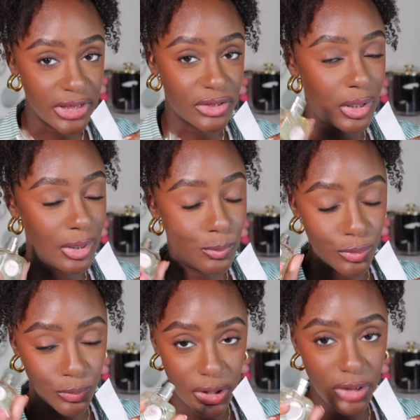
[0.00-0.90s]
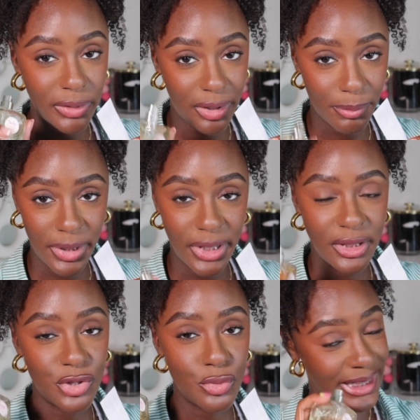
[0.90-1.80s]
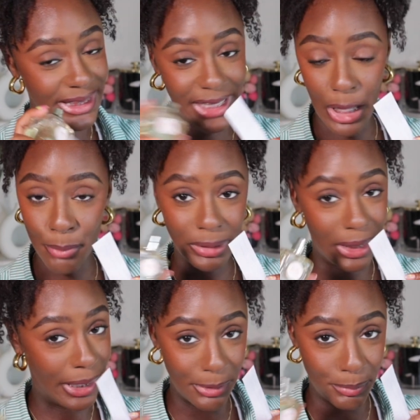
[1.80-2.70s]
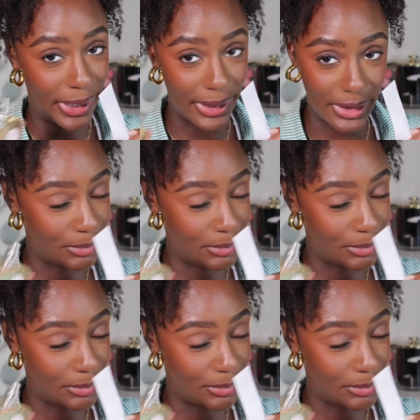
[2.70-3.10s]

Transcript: So I would really recommend that you not blind buying,